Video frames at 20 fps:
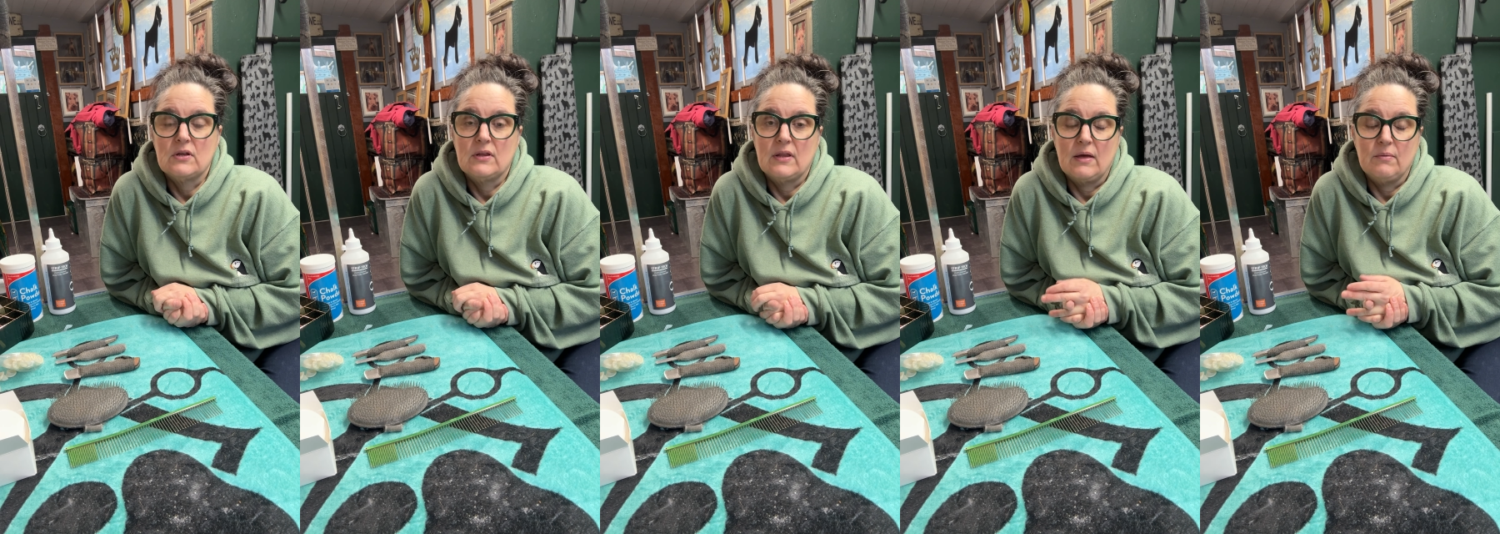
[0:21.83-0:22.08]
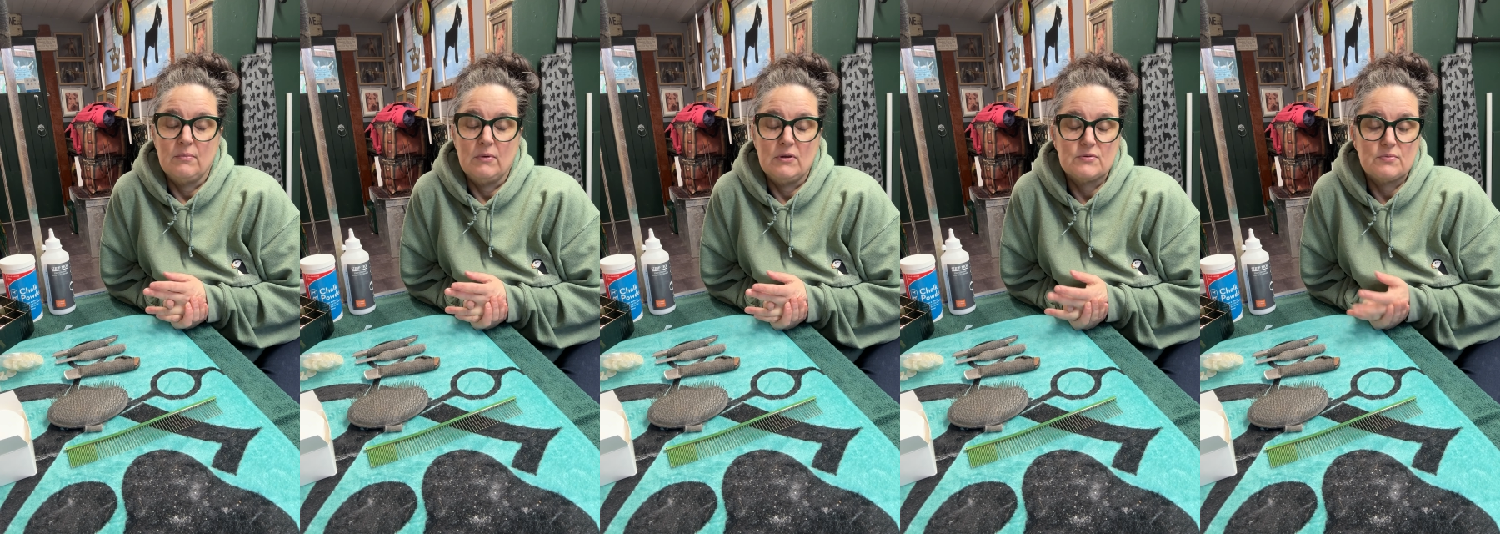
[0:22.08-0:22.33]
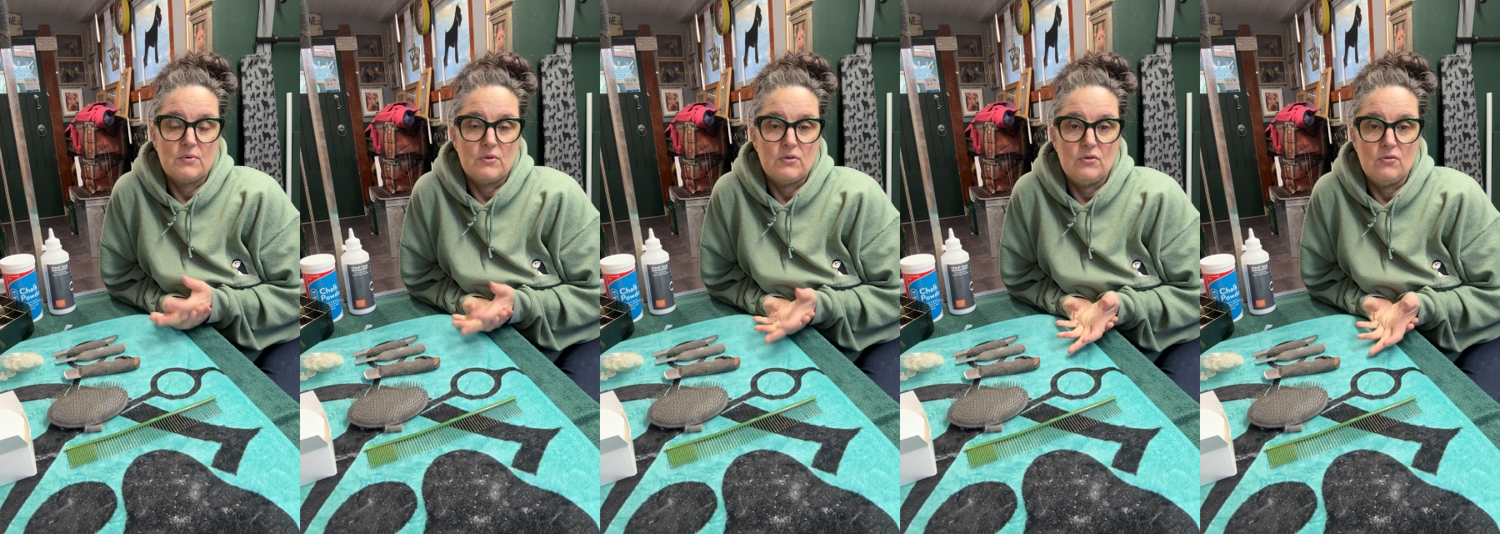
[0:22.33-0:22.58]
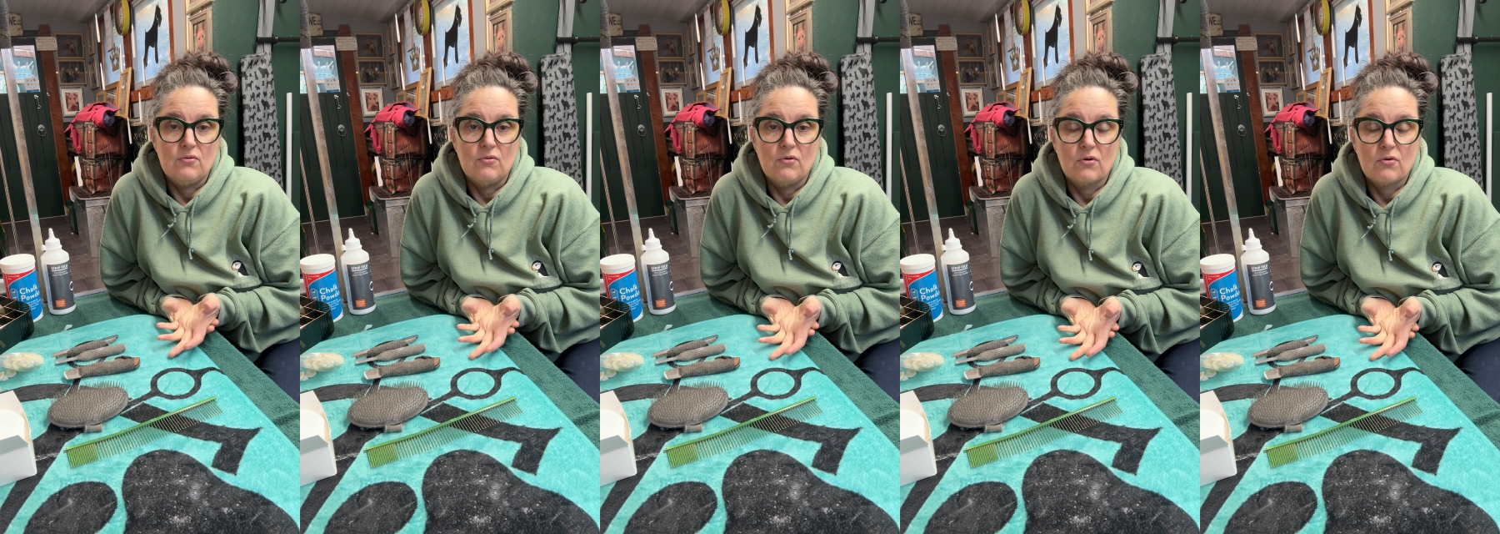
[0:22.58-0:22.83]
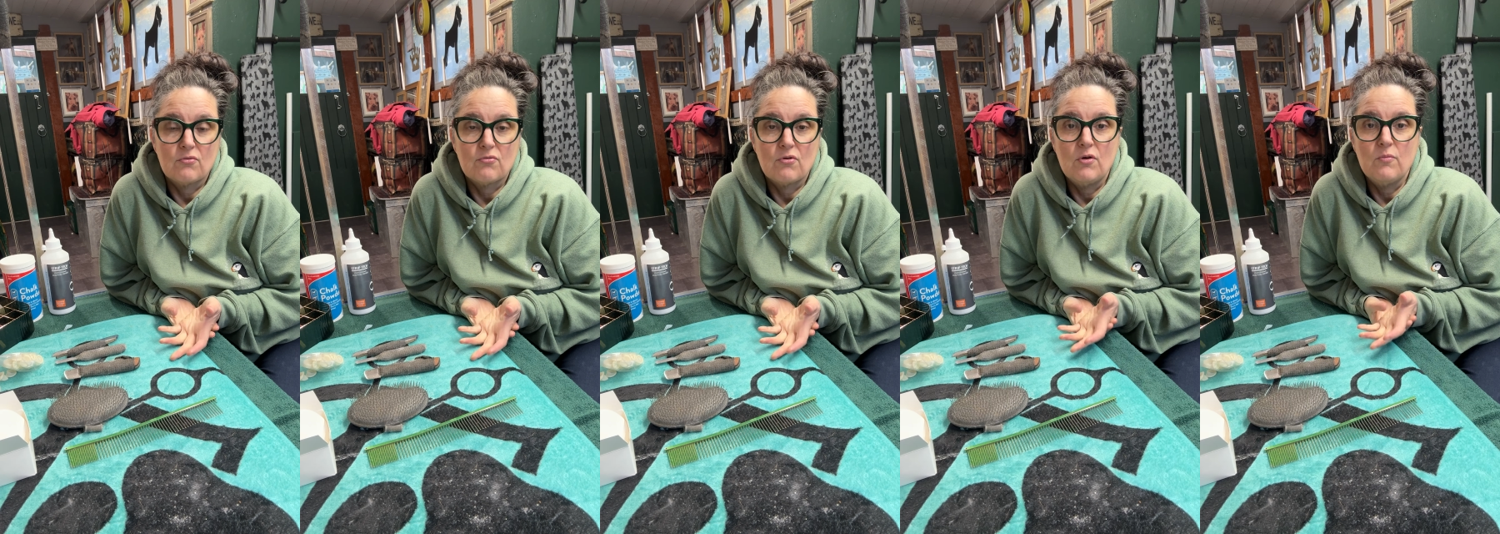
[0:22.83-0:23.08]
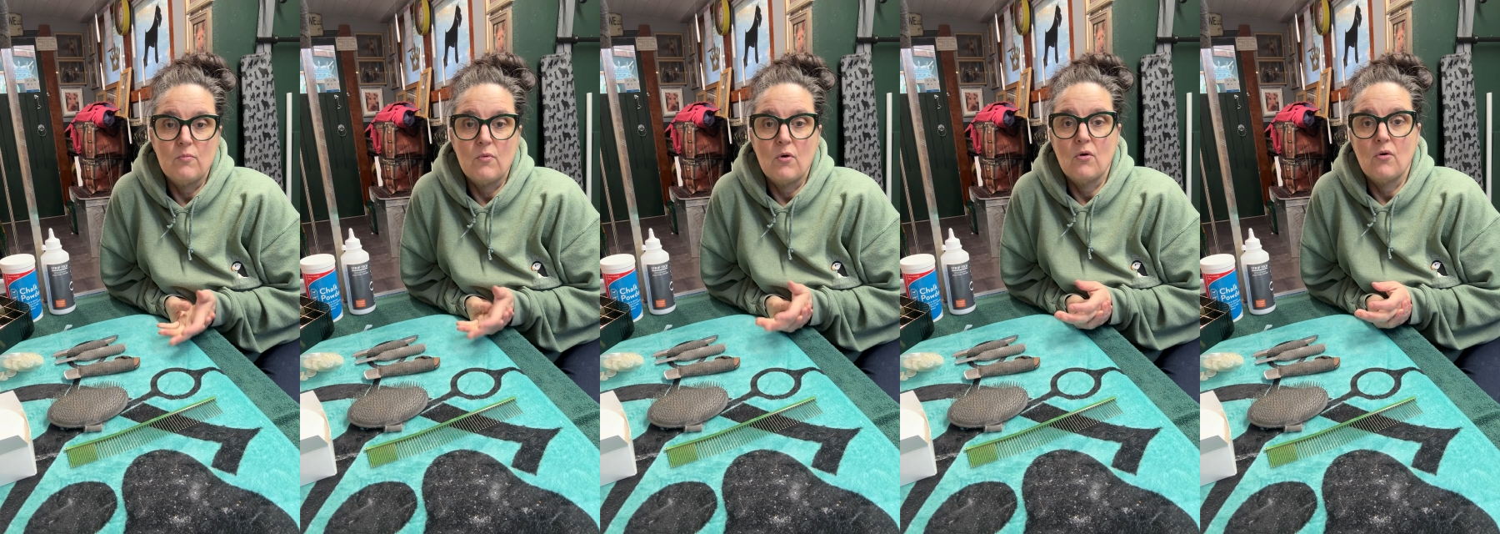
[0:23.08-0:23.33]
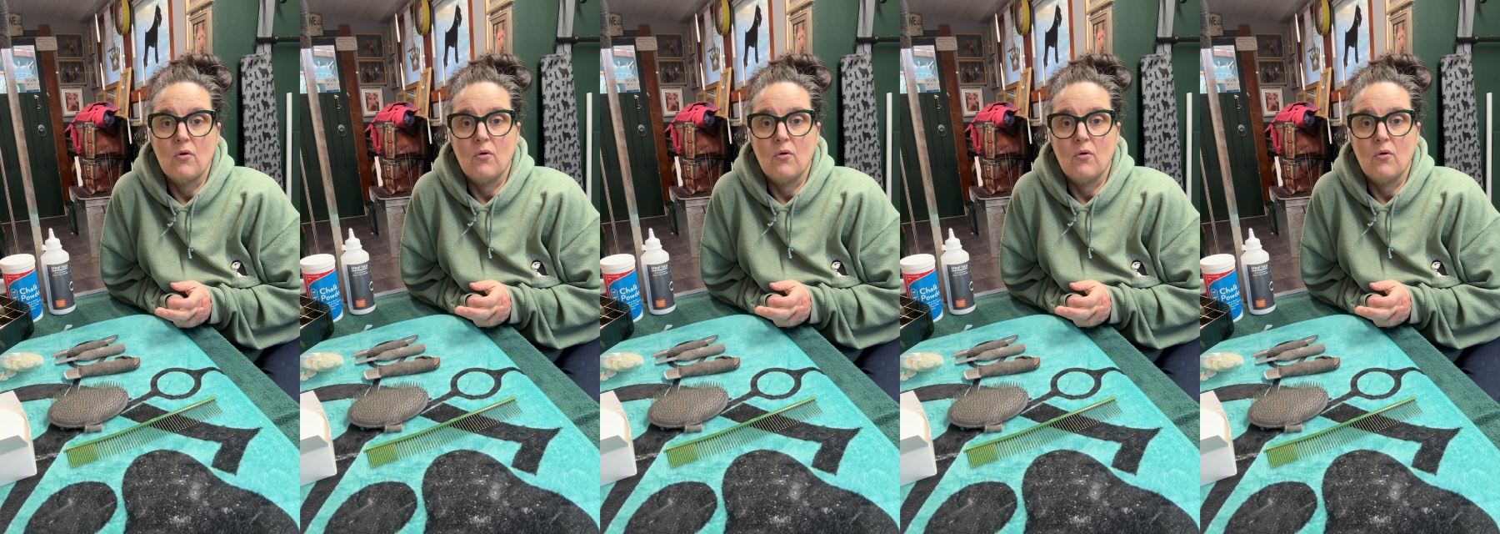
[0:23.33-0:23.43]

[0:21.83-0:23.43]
That means whether you're a groomer